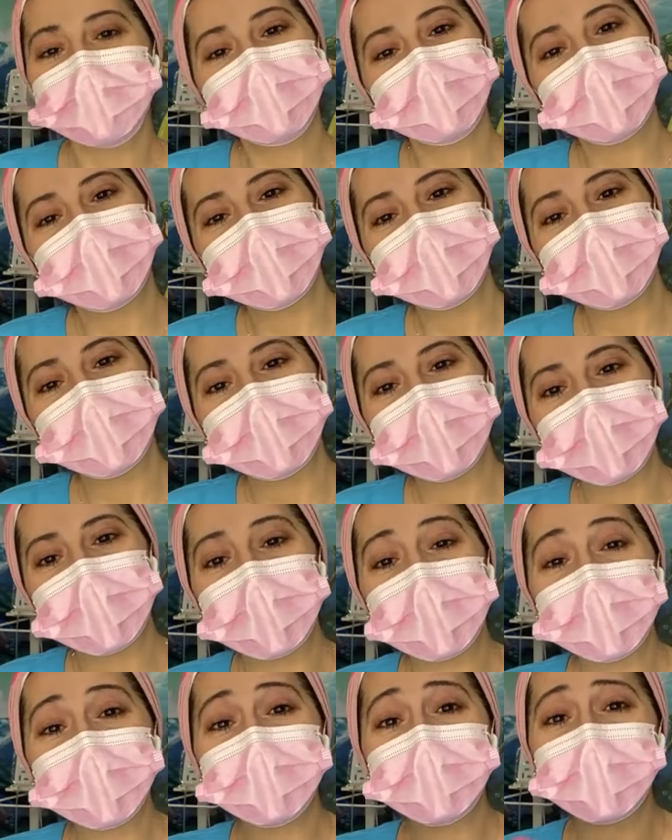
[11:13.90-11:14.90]
So
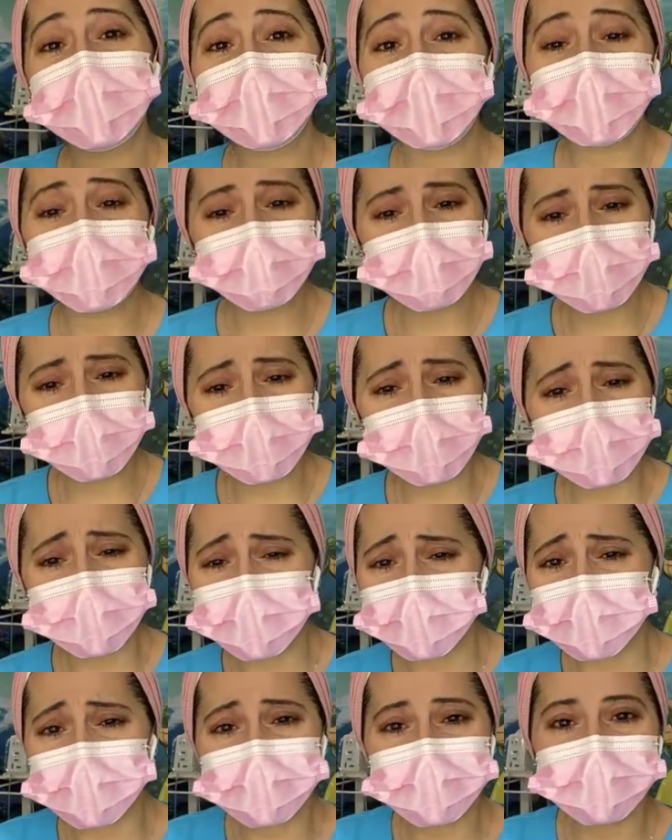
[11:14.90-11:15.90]
I love your
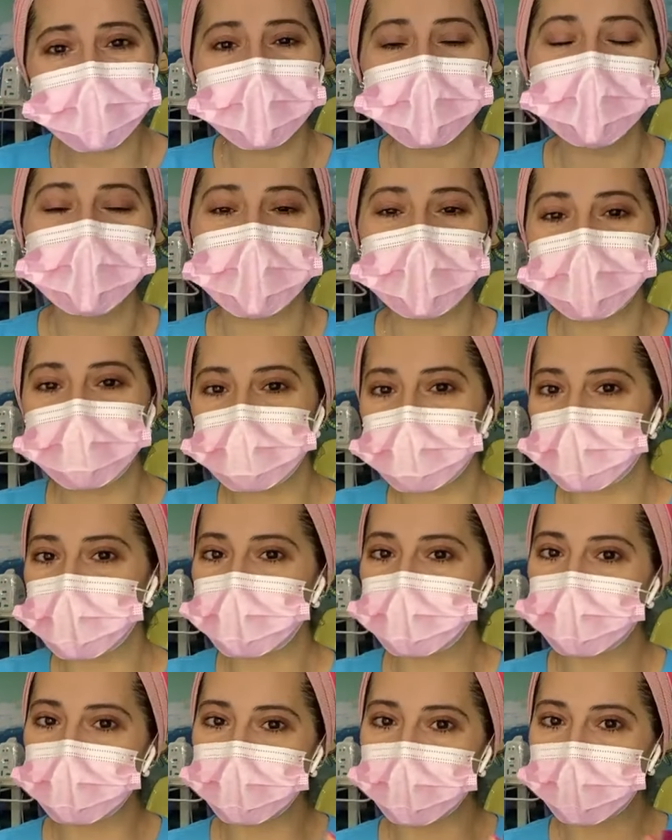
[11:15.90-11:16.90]
questions. I
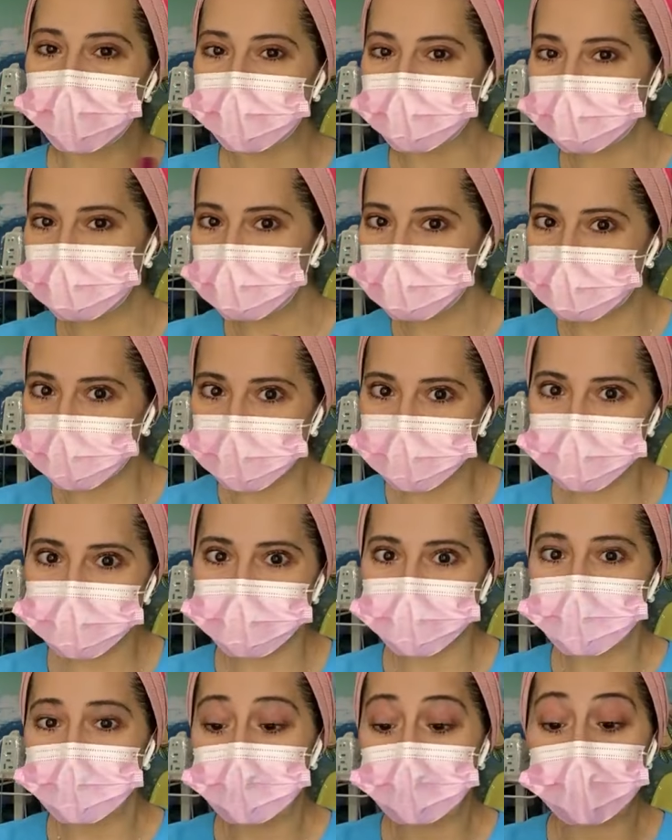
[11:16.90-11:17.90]
spoke about the electric
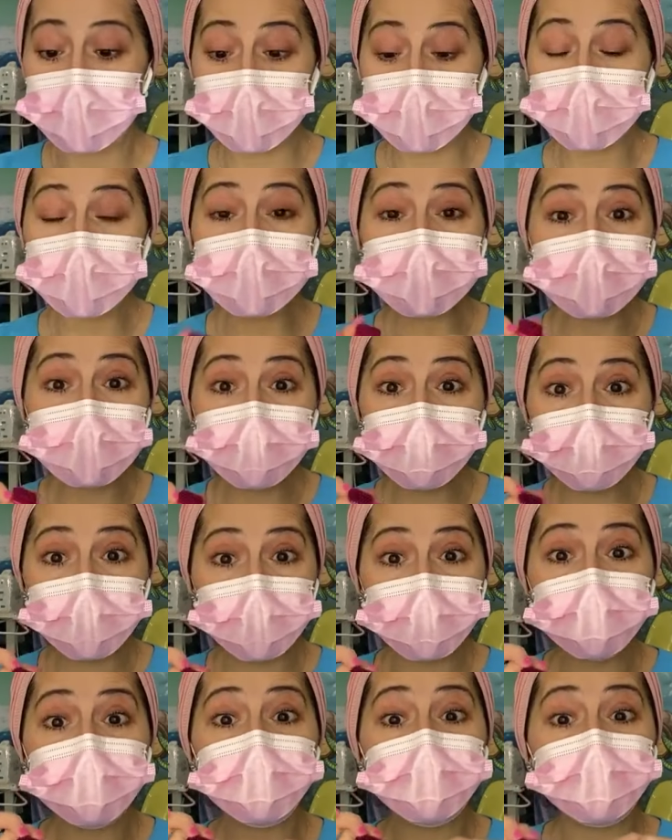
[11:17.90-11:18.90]
brush. I like this
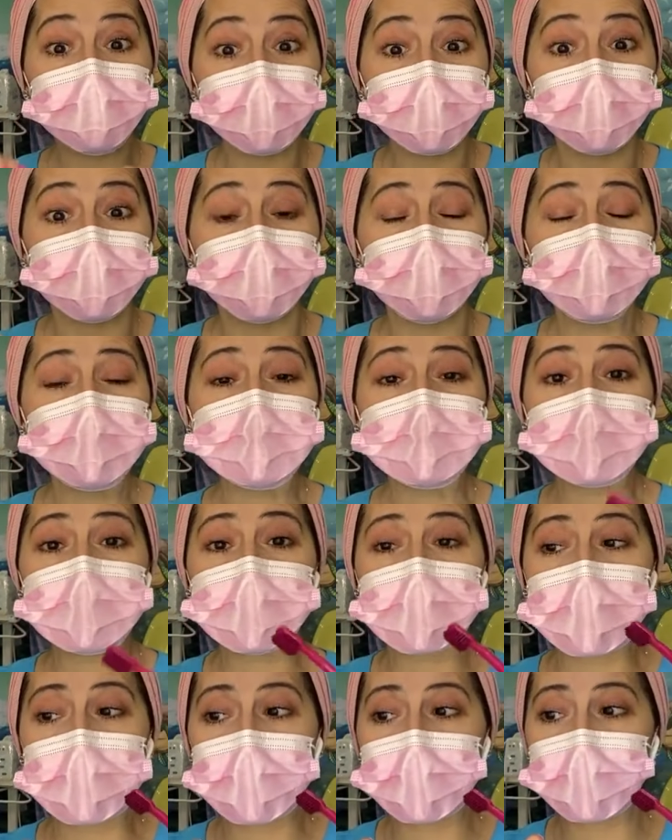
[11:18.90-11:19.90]
brush too.
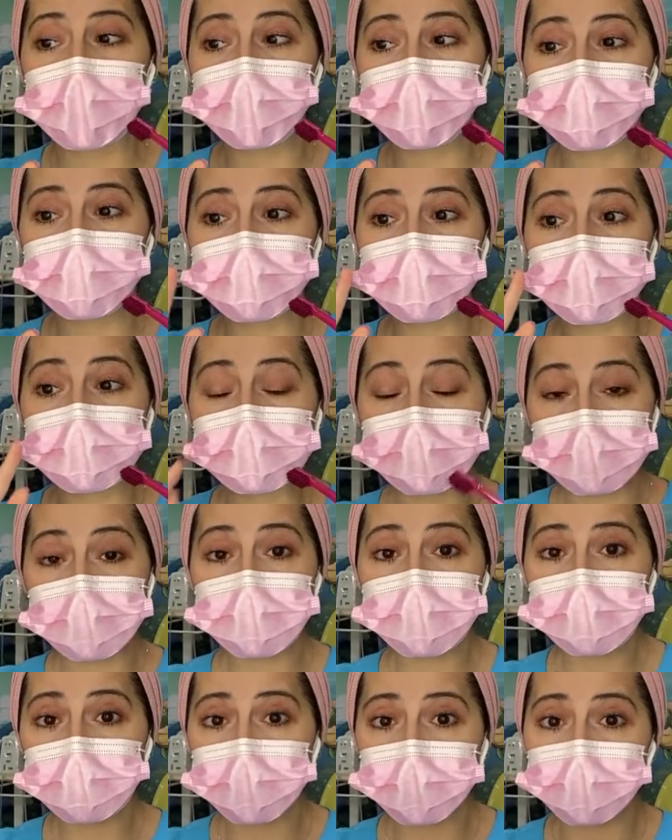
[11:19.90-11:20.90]
And
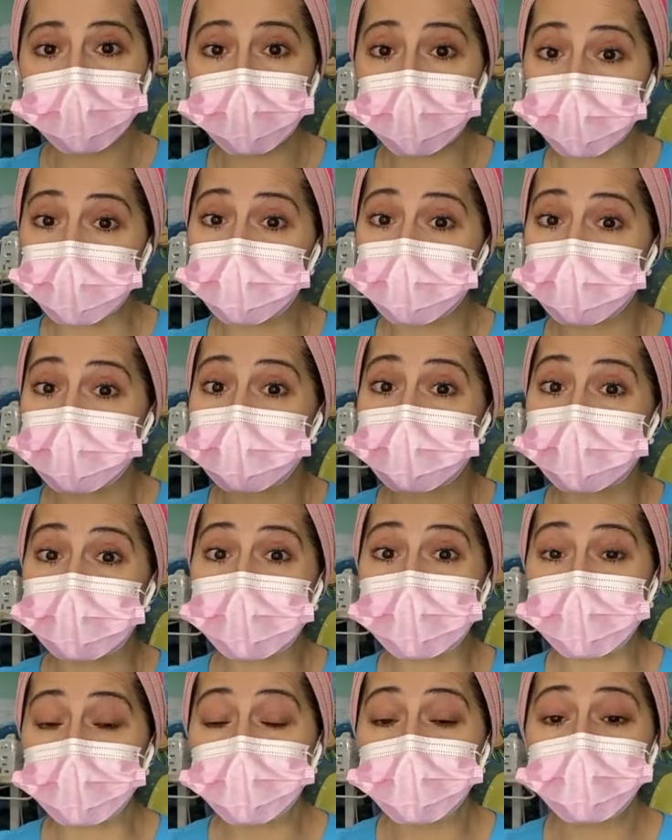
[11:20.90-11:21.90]
this is one of the brushes
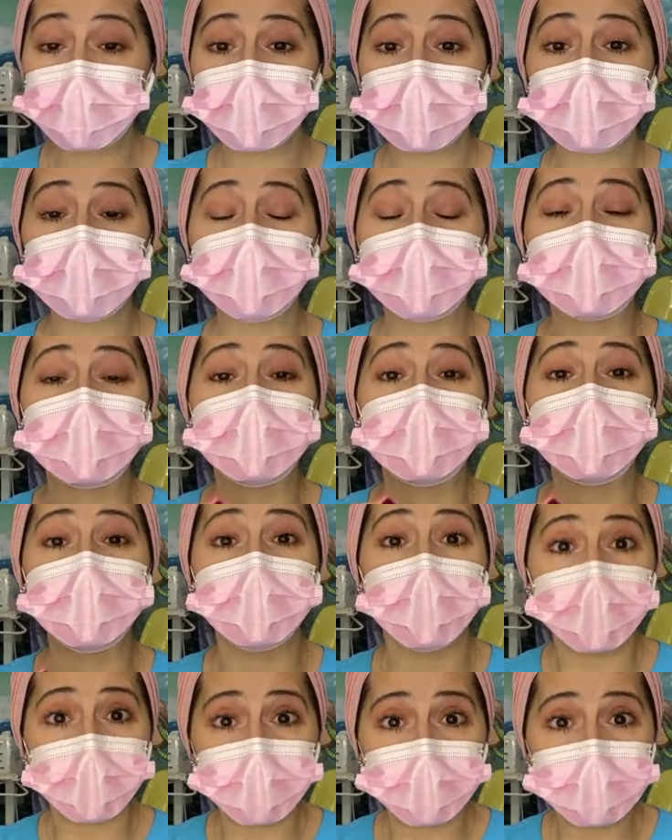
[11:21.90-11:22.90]
that I would recommend.
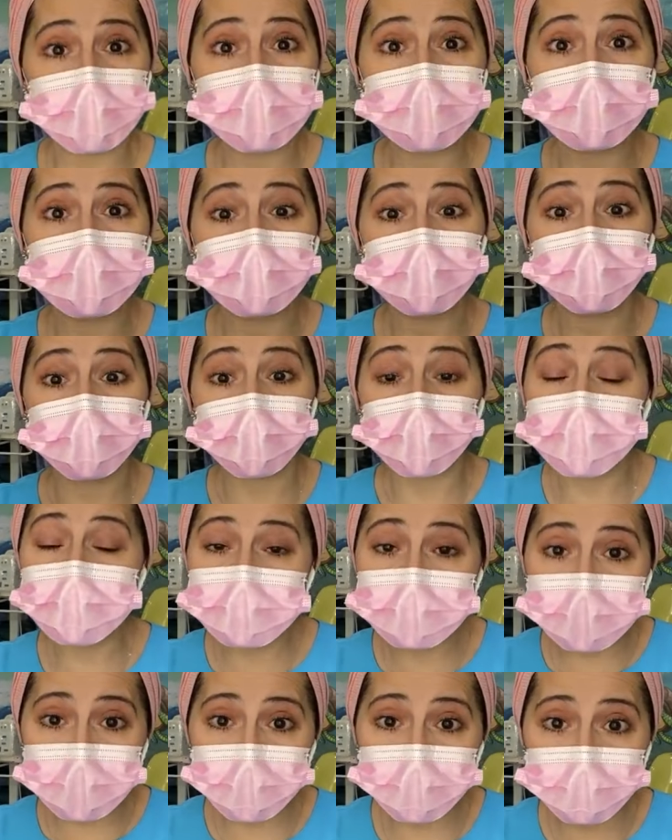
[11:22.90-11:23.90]
And the only
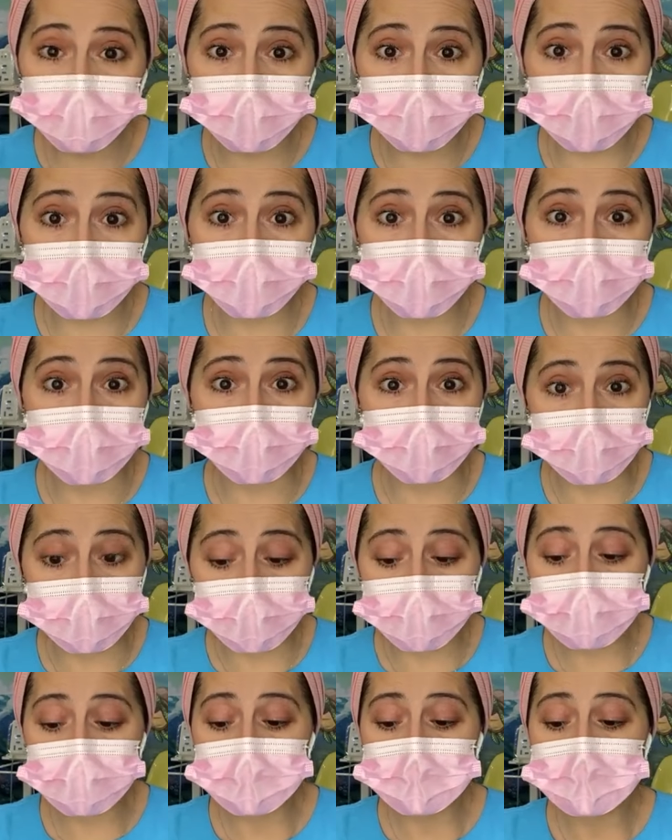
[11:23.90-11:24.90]
reason I would
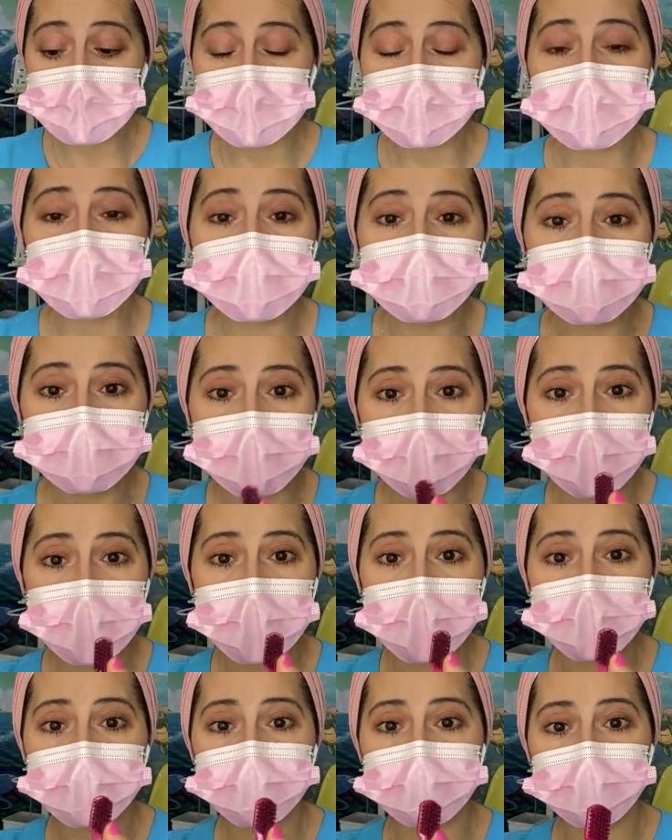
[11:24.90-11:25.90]
recommend it is it
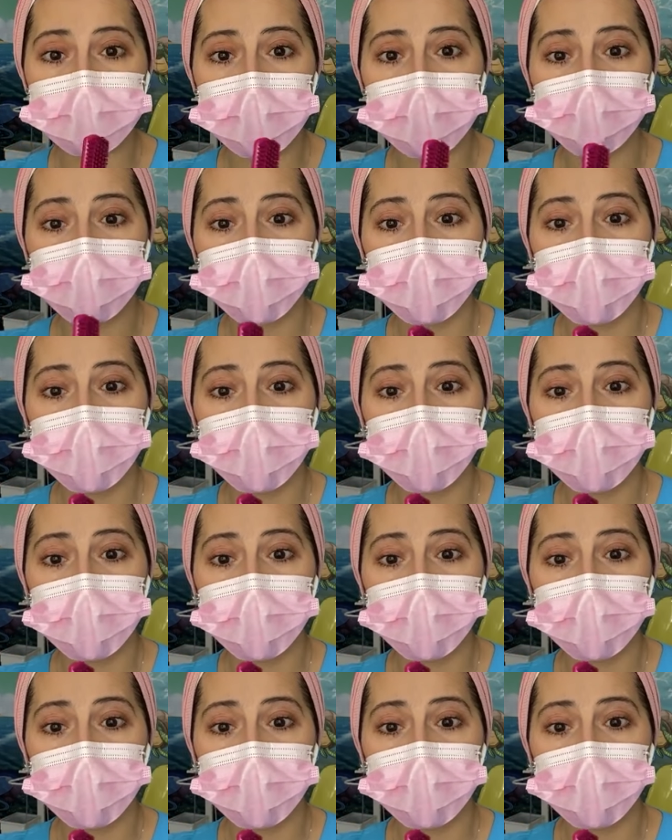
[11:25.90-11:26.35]
has